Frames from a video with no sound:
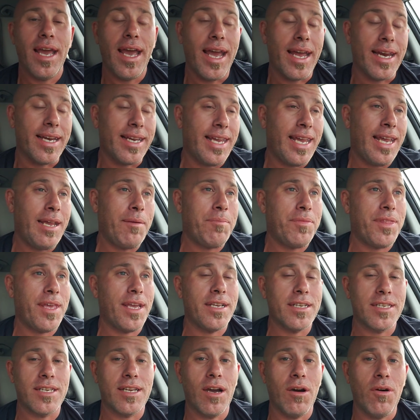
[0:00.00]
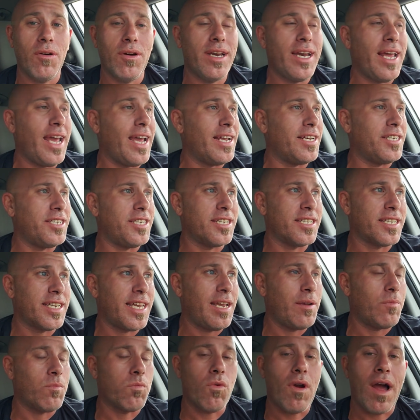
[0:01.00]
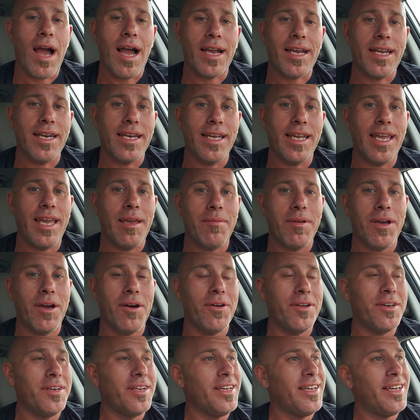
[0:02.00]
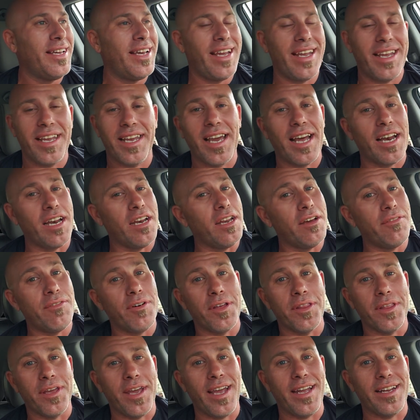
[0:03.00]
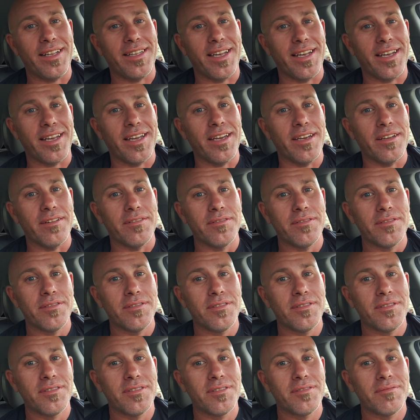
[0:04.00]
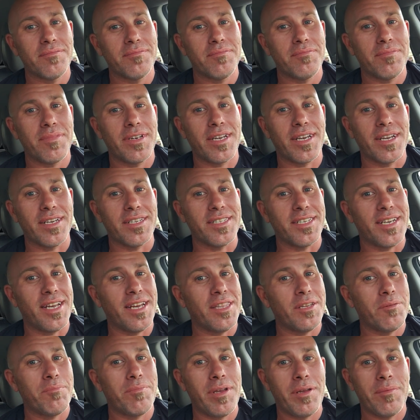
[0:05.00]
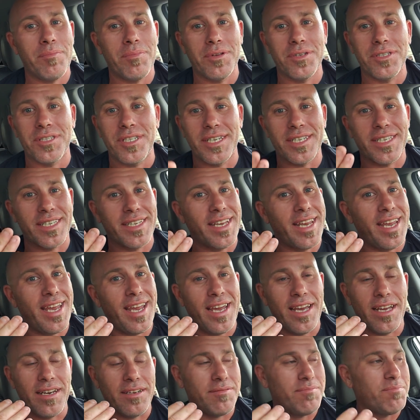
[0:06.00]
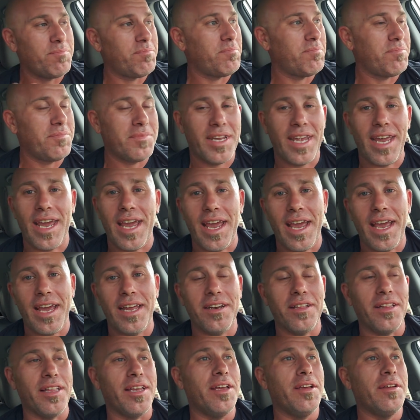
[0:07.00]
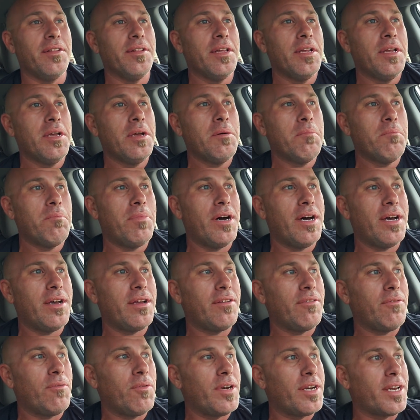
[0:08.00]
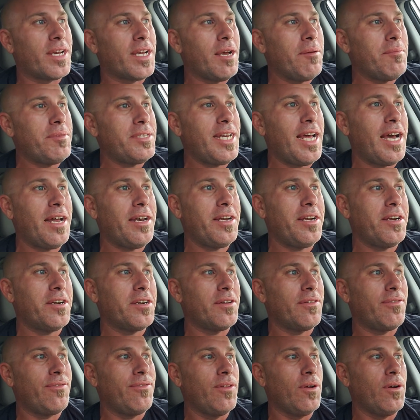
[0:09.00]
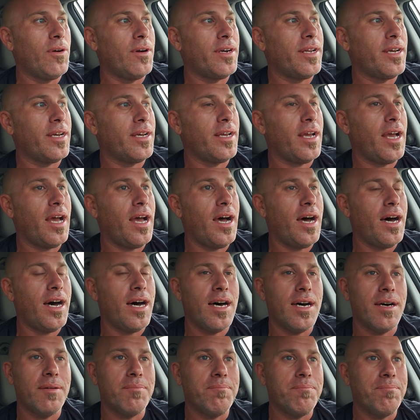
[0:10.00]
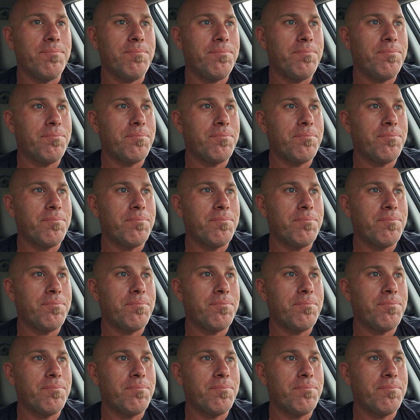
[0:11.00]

and keep things going and just keep rocking and keep going, you got to love all the hate they get, because the other people just can't, can't handle it. But when it comes down here to Florida, um,